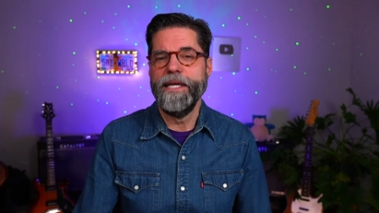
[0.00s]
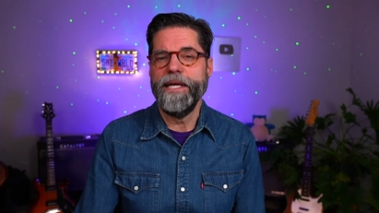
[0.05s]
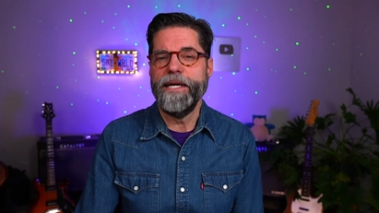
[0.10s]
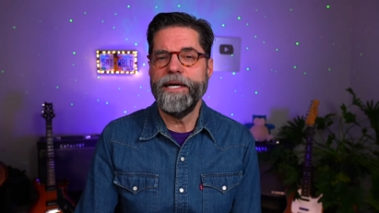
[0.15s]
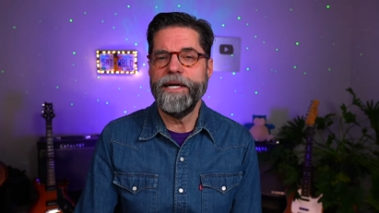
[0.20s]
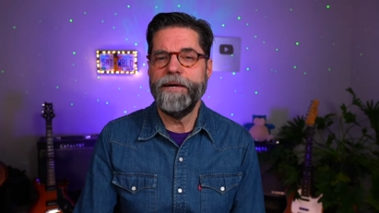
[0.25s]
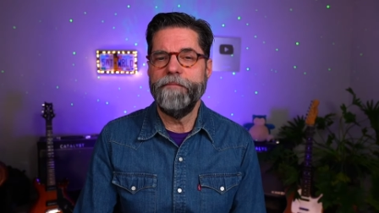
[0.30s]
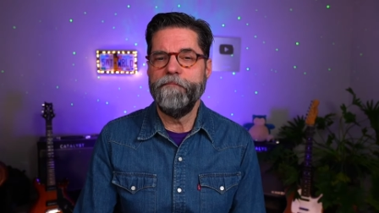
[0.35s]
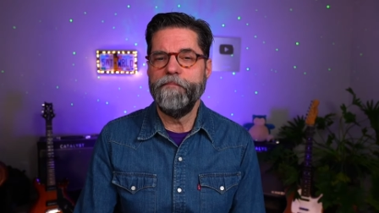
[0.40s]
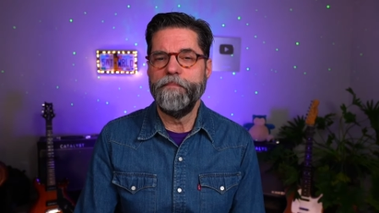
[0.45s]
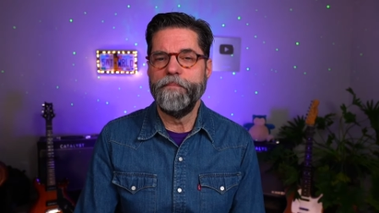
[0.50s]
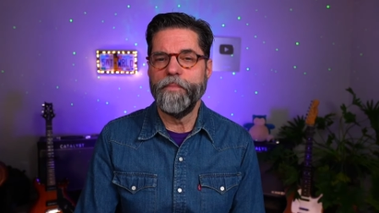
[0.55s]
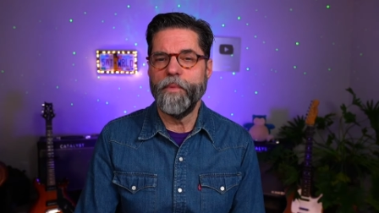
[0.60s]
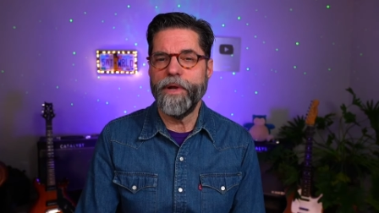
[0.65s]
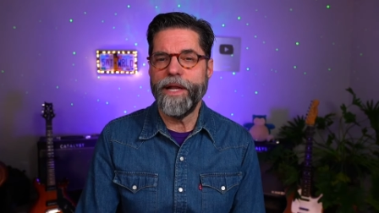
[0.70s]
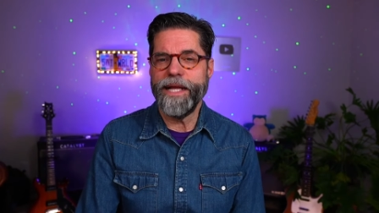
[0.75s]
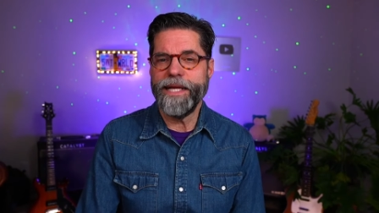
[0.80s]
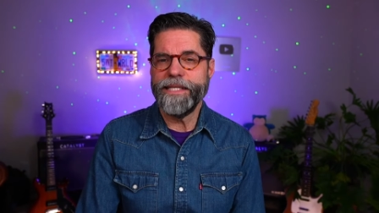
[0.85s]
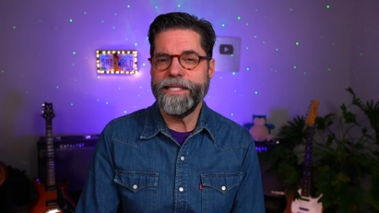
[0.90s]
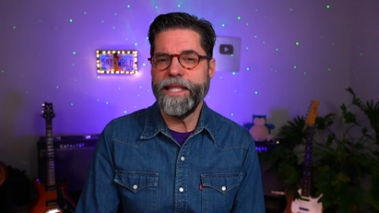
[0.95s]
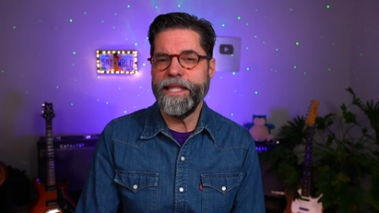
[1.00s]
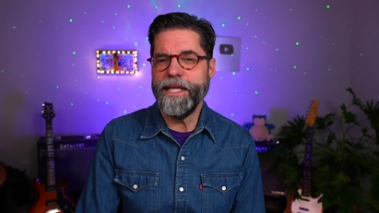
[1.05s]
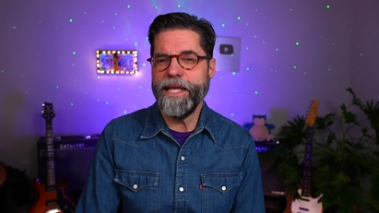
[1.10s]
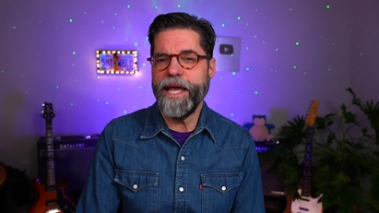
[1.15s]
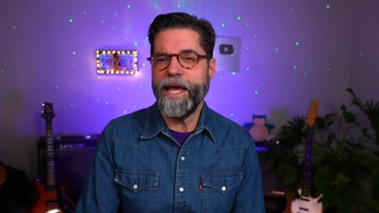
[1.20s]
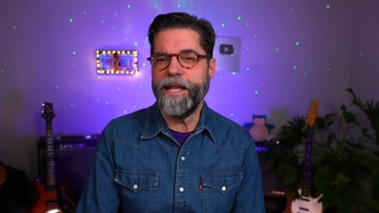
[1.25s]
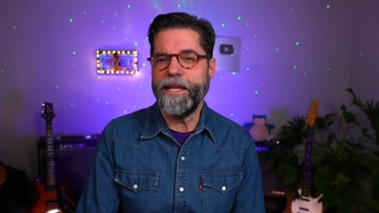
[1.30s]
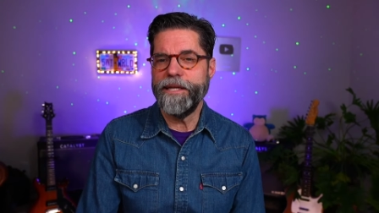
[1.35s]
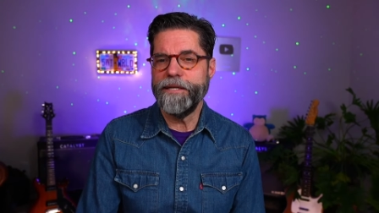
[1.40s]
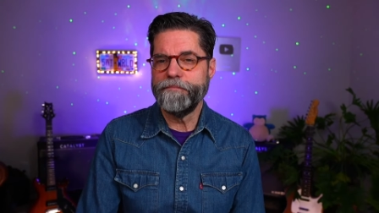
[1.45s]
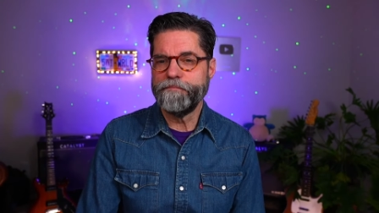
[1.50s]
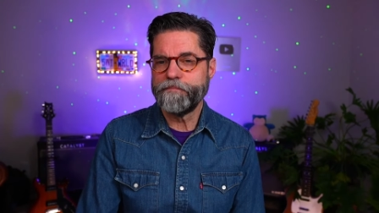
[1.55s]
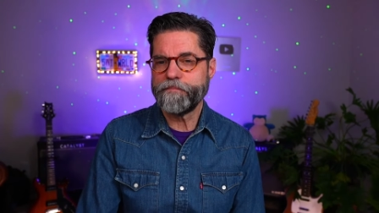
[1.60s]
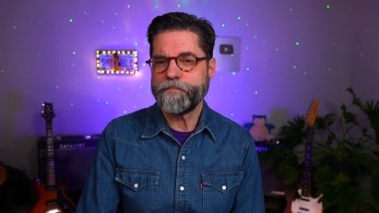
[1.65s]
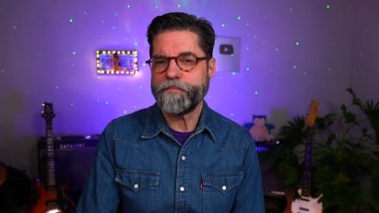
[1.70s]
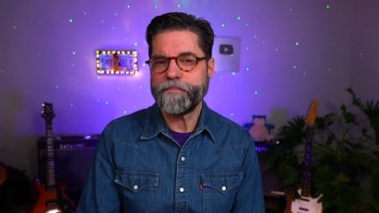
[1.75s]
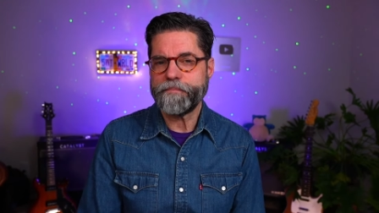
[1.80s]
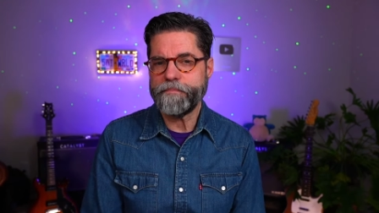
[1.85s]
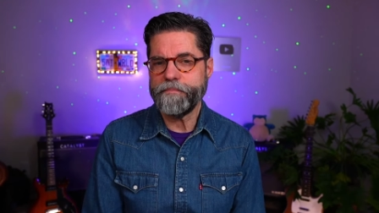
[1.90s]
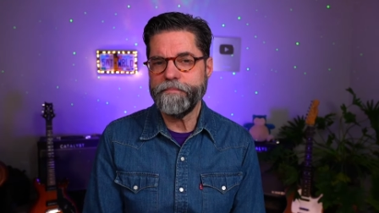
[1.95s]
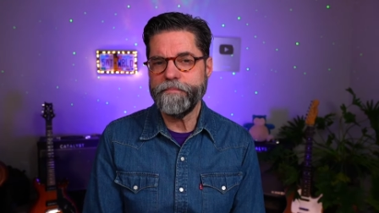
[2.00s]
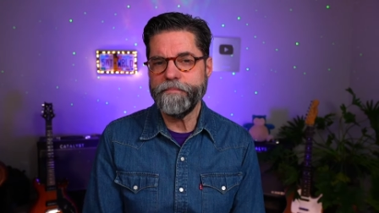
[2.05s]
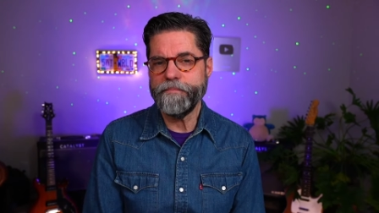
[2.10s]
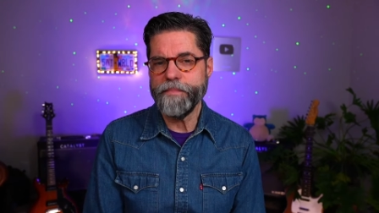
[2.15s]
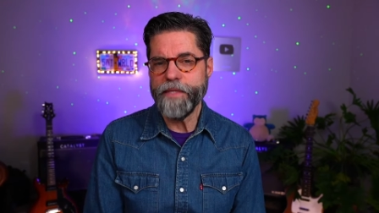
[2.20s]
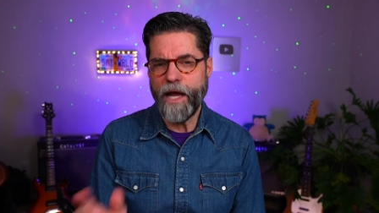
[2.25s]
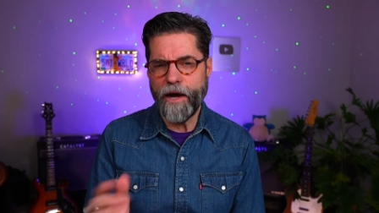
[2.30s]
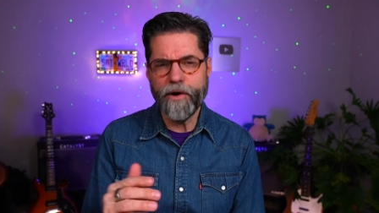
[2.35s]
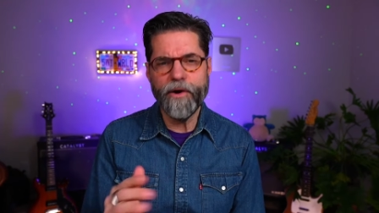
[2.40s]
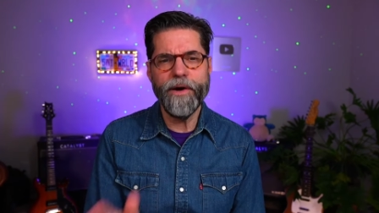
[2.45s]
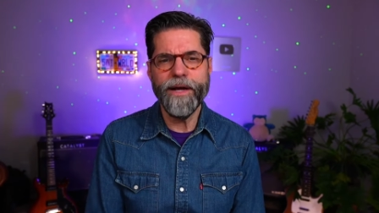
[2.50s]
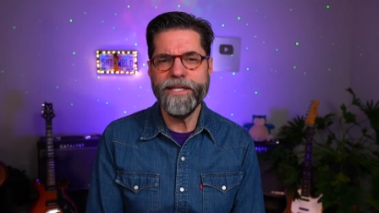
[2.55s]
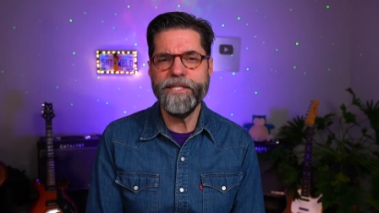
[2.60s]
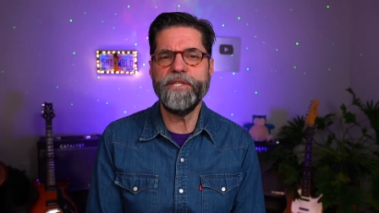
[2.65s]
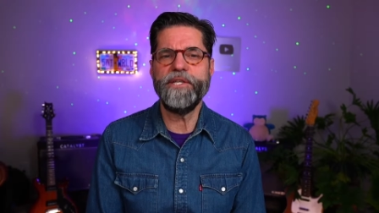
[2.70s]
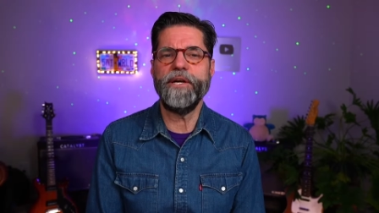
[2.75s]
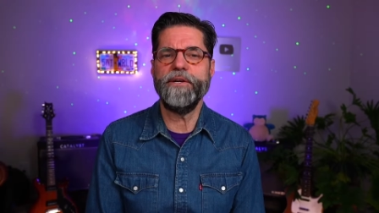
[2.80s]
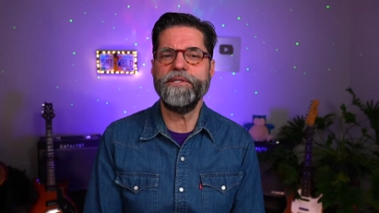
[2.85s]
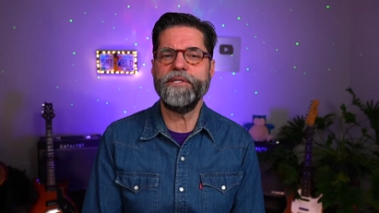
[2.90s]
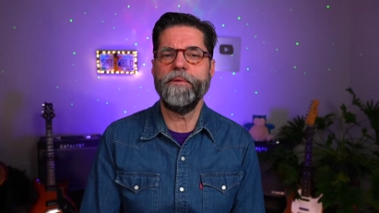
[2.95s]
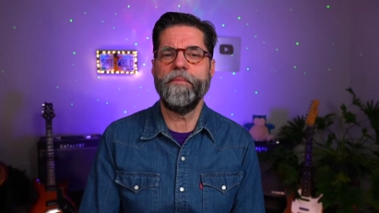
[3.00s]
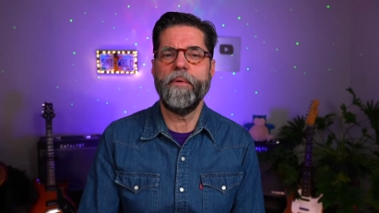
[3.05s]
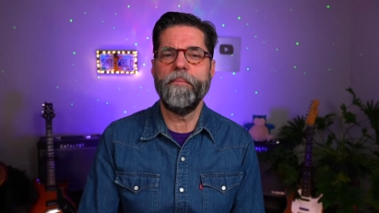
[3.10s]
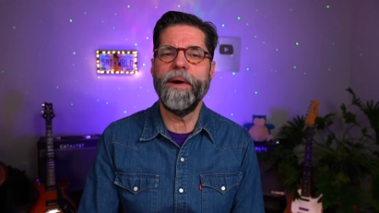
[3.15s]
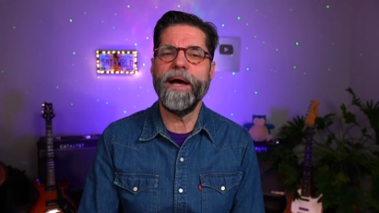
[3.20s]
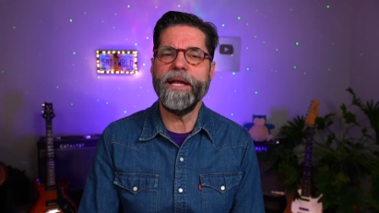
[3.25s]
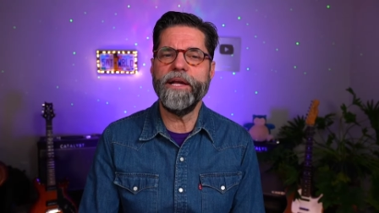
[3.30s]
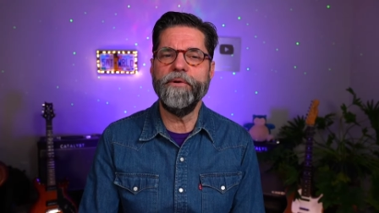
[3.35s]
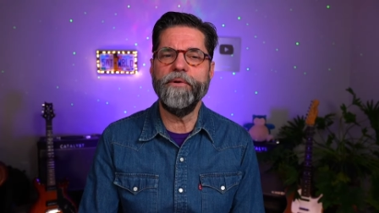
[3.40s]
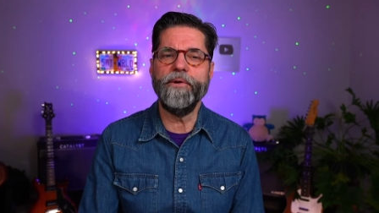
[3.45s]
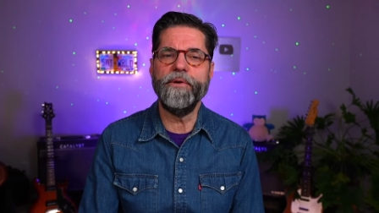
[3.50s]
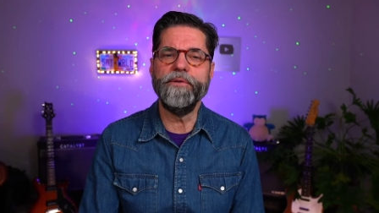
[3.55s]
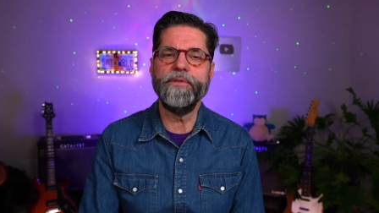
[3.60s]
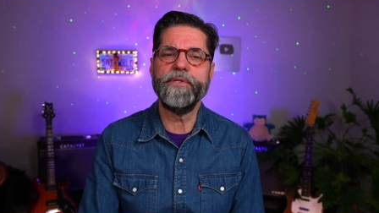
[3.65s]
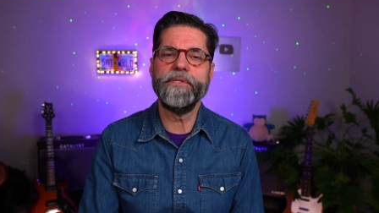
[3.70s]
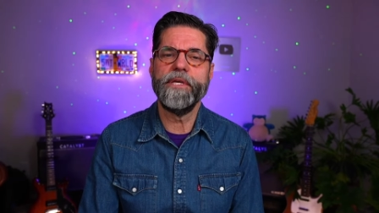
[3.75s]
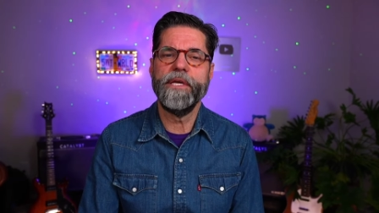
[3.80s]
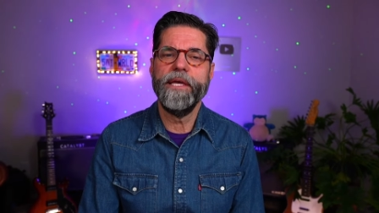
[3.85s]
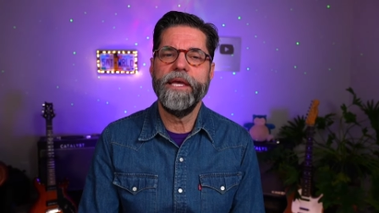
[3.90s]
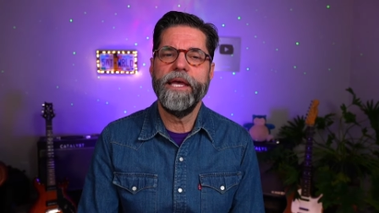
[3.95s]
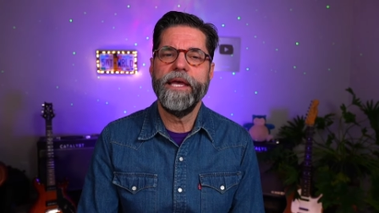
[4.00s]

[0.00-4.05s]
When I get to the end, I'll go ahead and share some of my goals.